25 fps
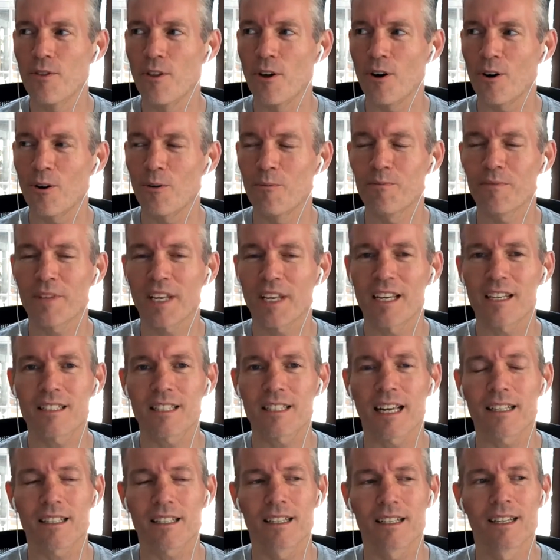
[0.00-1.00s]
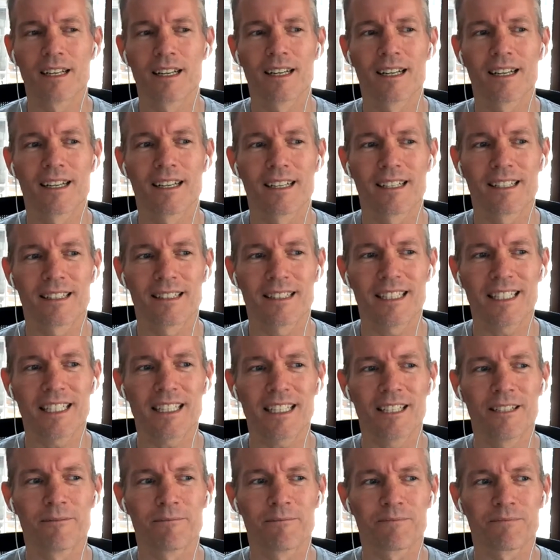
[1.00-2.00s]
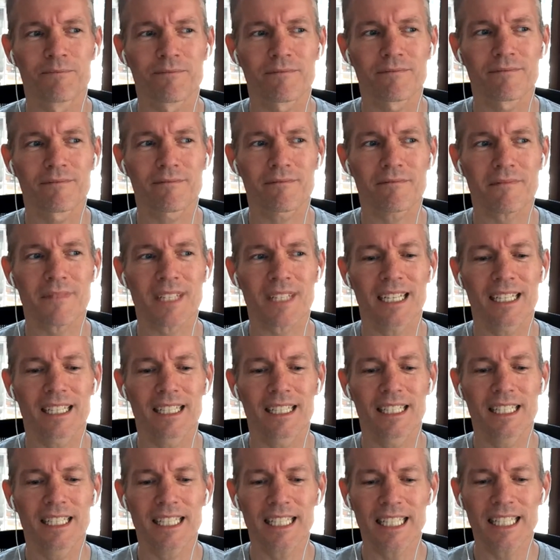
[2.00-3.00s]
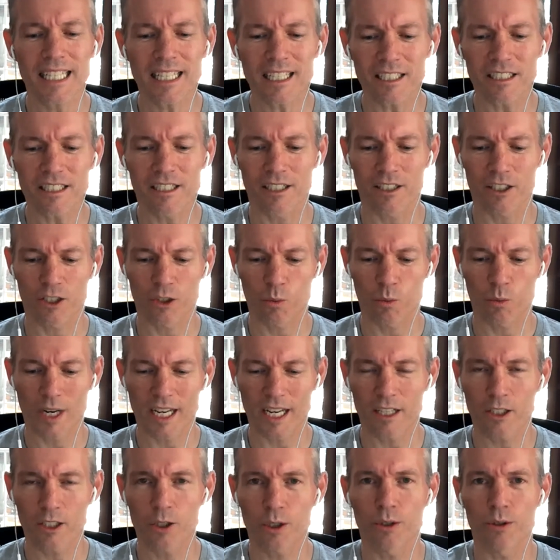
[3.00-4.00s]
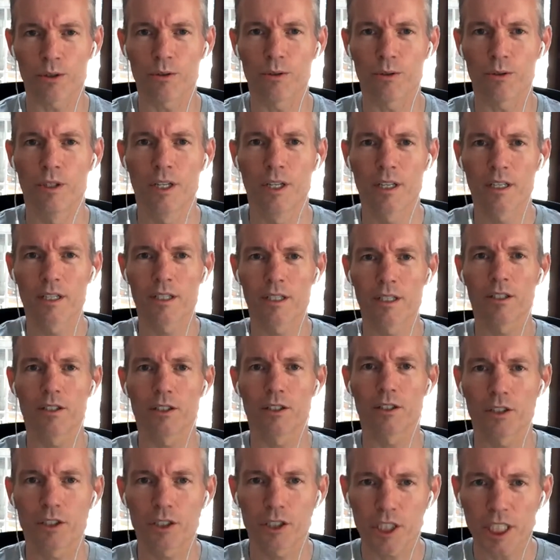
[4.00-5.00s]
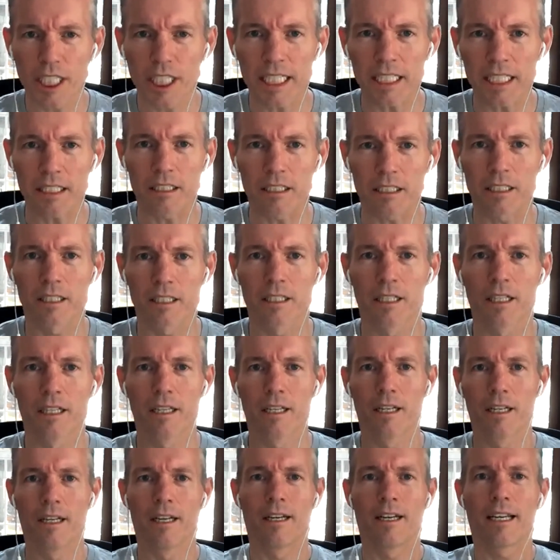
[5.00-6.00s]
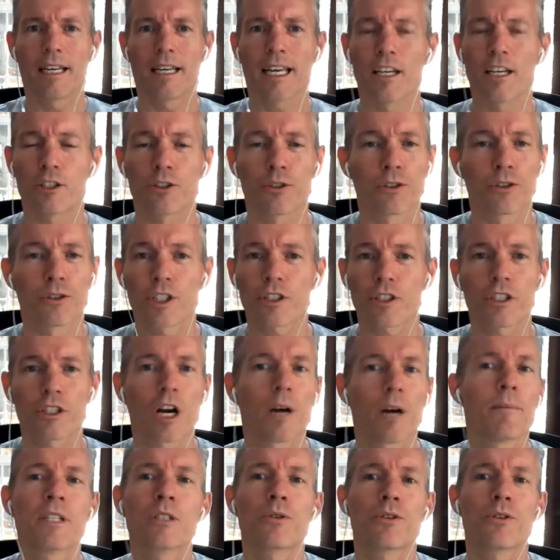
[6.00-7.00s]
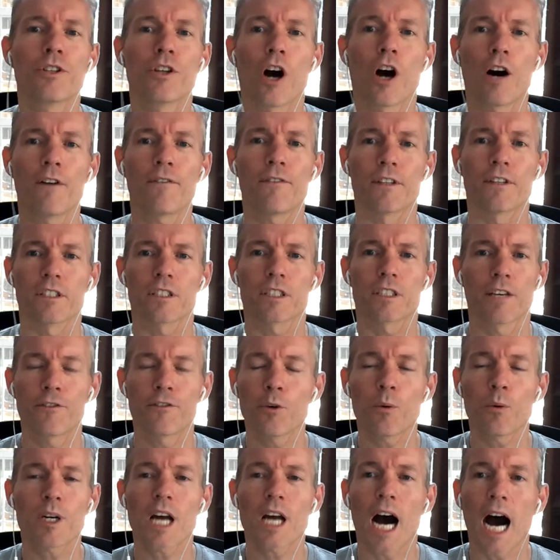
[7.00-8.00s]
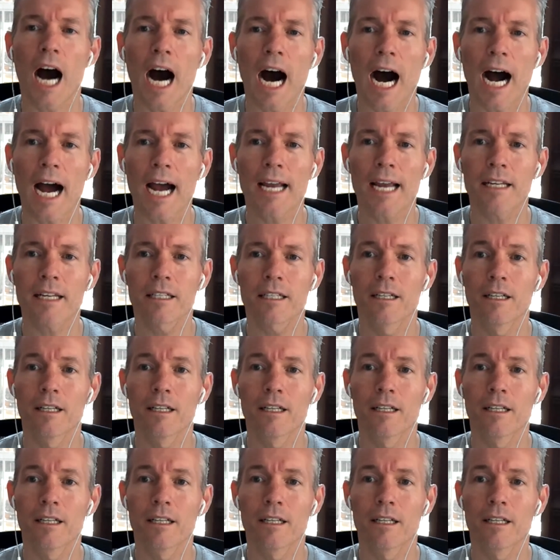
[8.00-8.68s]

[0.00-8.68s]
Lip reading: though, is that the easiest way to cheat is to just come into the office. If you want to hide,